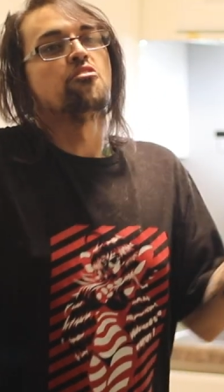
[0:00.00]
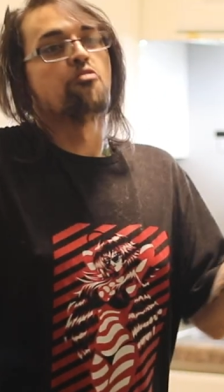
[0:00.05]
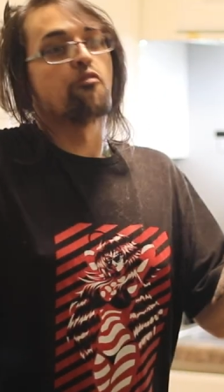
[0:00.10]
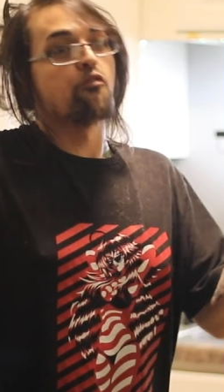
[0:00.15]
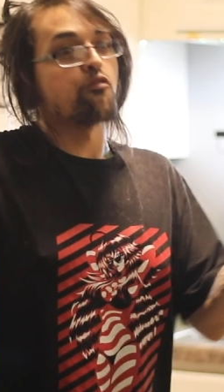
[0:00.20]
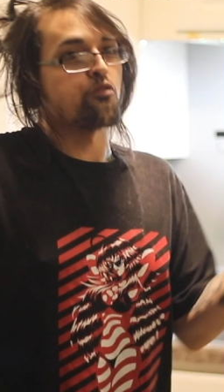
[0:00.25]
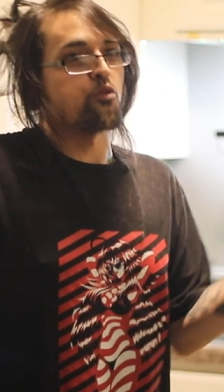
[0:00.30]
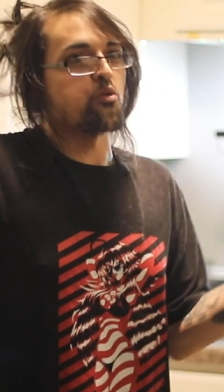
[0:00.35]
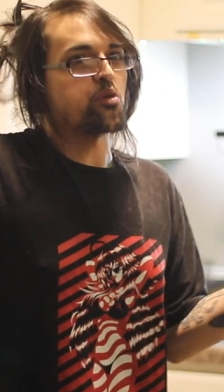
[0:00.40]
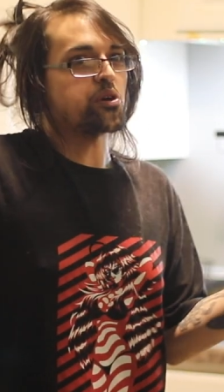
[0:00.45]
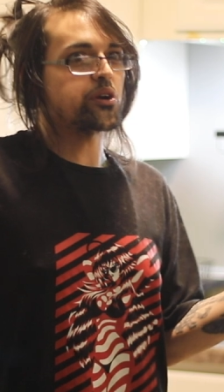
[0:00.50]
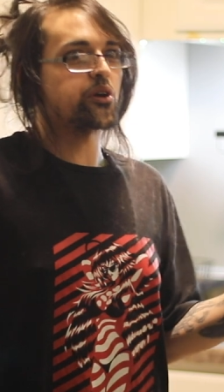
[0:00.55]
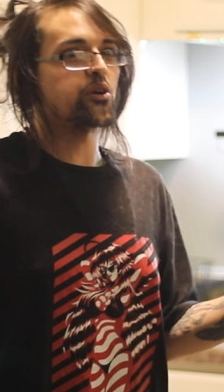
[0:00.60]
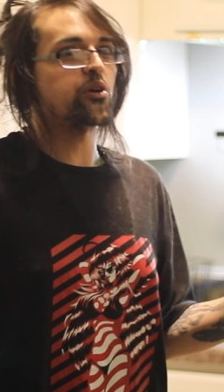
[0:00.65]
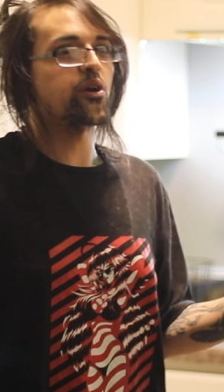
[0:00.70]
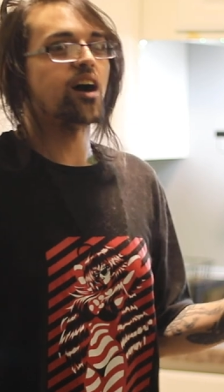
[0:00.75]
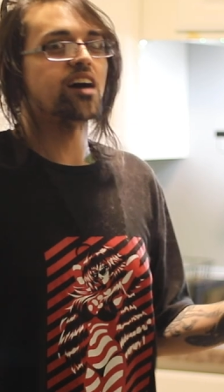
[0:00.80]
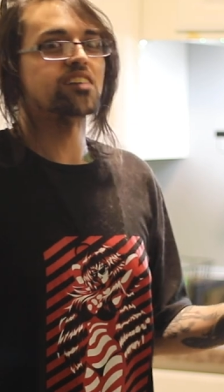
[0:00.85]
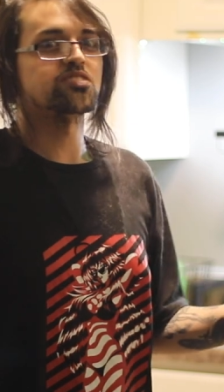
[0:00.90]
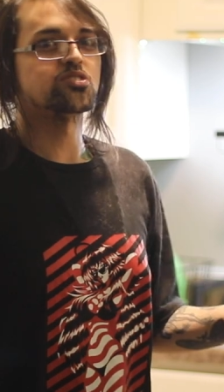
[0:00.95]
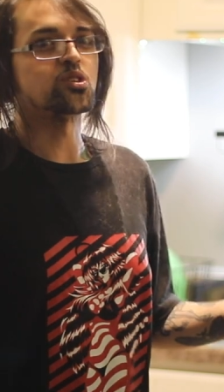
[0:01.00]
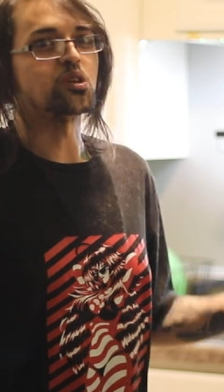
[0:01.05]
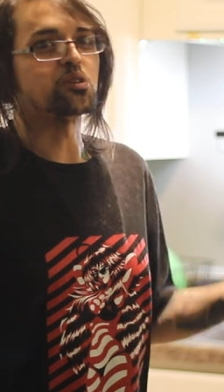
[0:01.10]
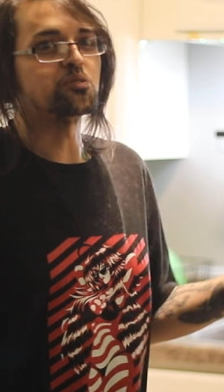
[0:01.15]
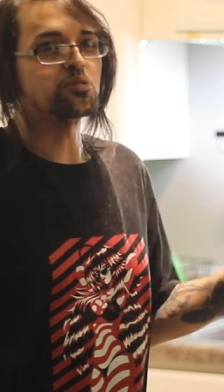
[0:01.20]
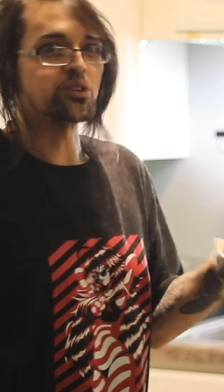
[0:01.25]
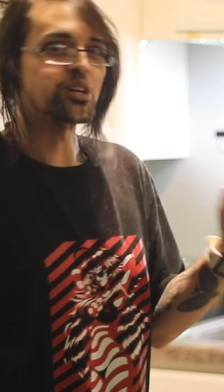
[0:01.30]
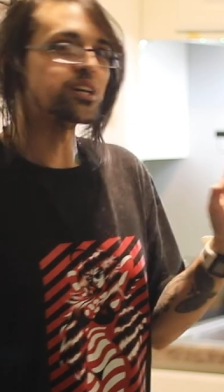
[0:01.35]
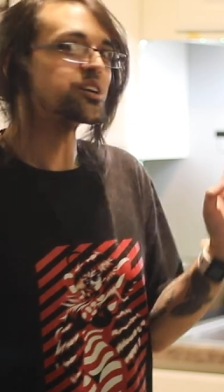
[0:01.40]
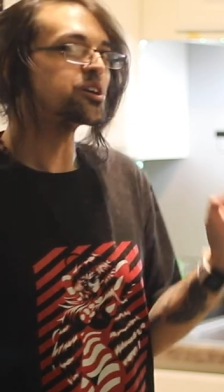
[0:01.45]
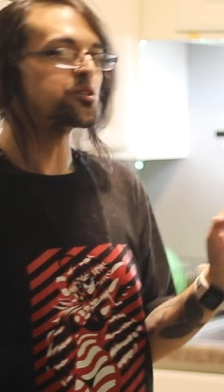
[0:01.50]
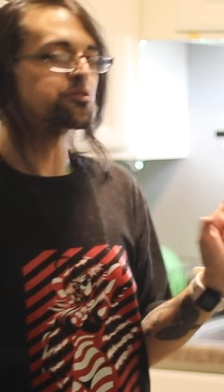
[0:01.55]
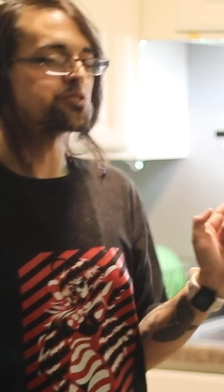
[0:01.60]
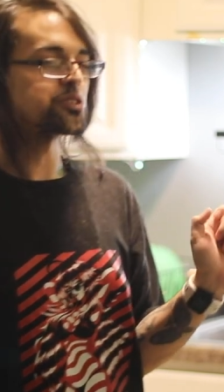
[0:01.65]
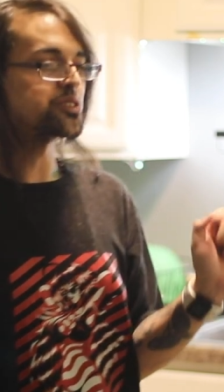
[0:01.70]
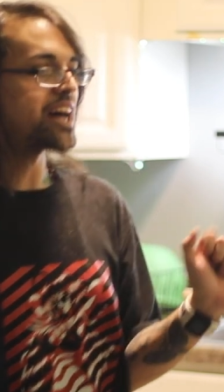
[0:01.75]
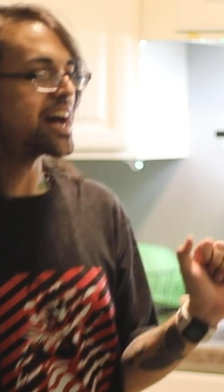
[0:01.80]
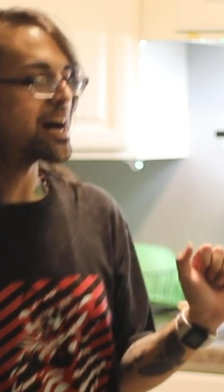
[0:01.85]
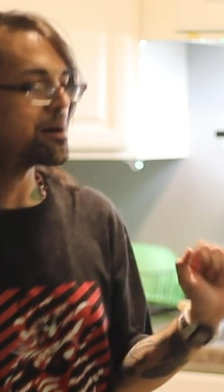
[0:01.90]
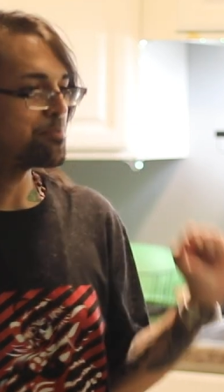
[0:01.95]
for crossover and
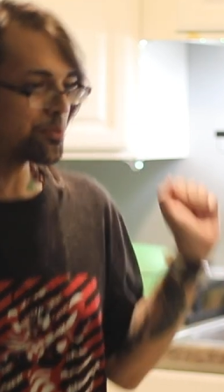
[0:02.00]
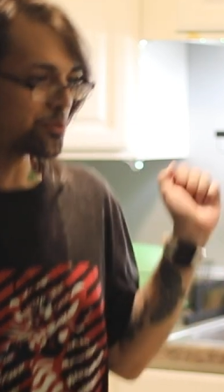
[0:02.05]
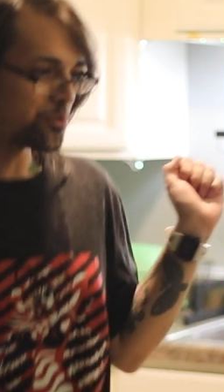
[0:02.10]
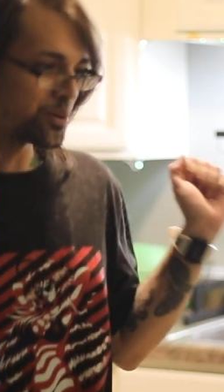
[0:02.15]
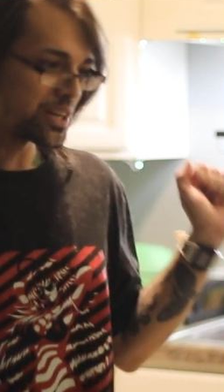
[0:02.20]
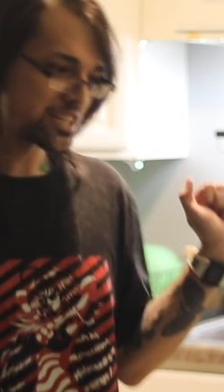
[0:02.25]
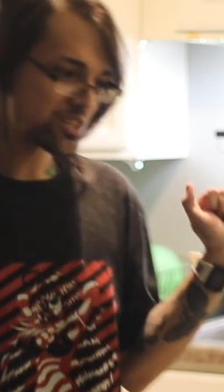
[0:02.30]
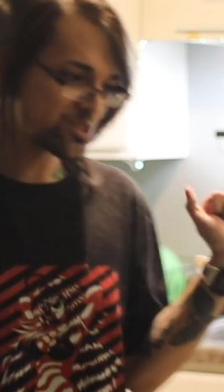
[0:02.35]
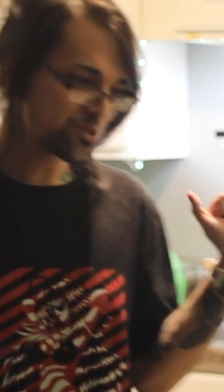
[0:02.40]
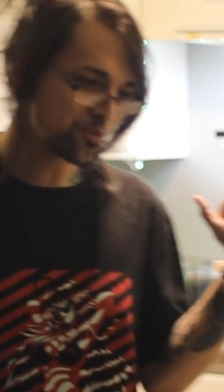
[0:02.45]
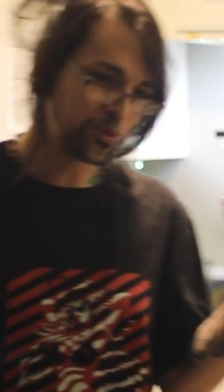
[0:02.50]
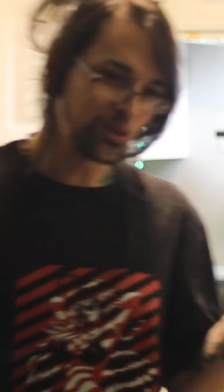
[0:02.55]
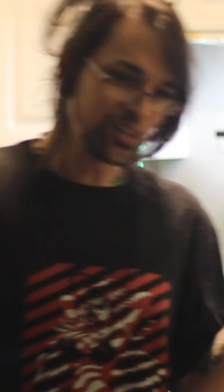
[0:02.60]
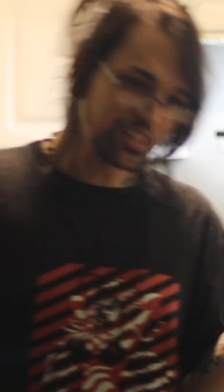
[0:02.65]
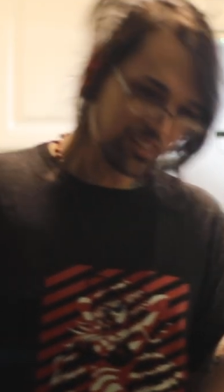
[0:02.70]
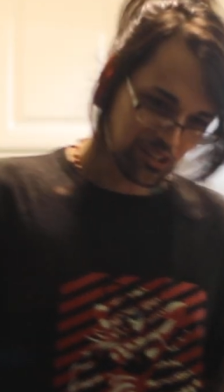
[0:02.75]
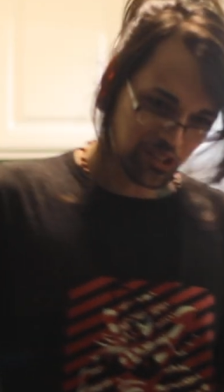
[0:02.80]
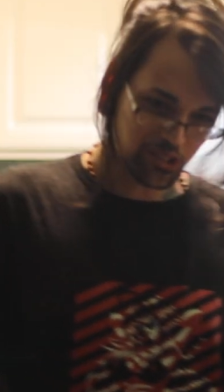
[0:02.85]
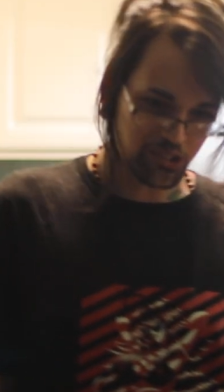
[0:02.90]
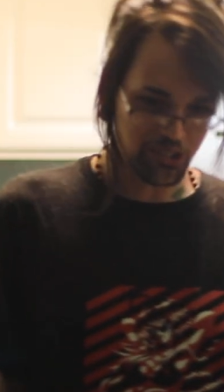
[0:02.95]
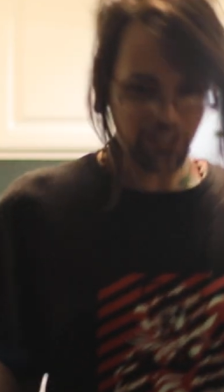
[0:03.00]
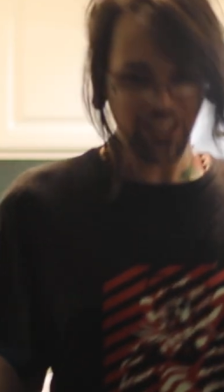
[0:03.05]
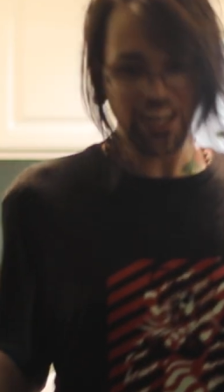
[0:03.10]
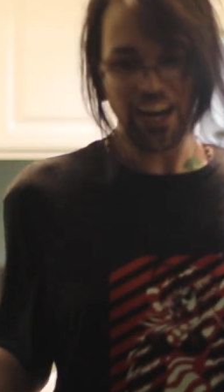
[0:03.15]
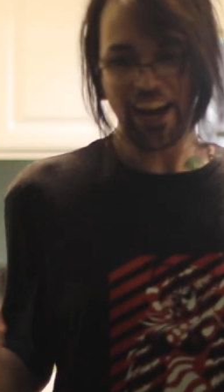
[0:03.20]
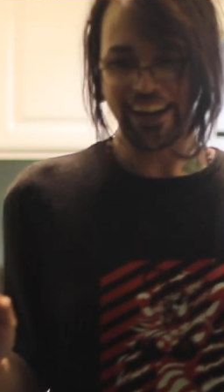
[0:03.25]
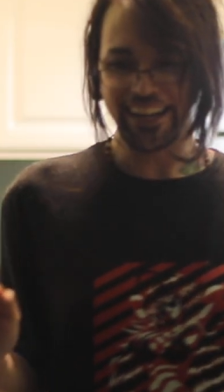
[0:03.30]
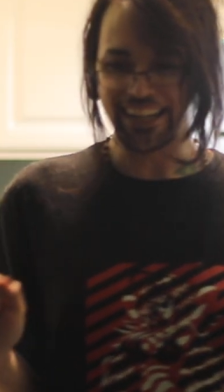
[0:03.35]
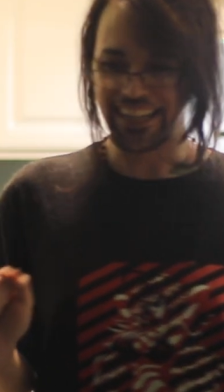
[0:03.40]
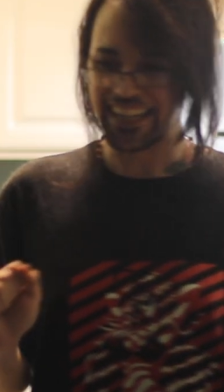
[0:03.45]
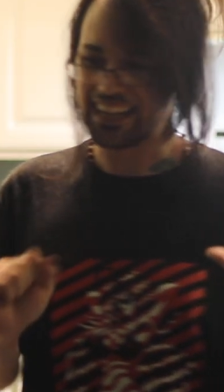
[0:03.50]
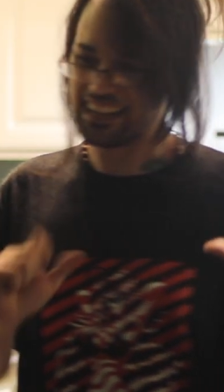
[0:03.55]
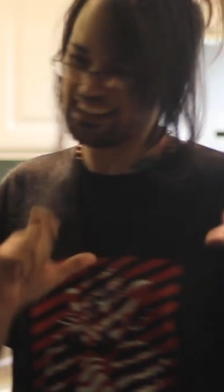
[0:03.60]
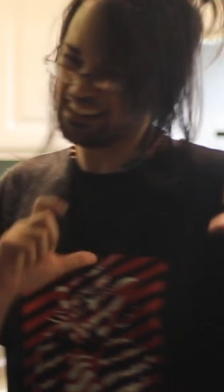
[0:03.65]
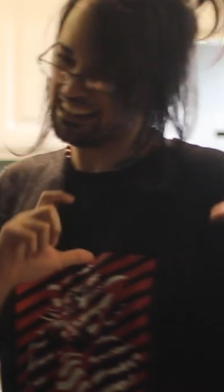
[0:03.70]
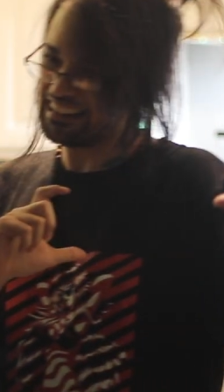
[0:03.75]
overlap, which would create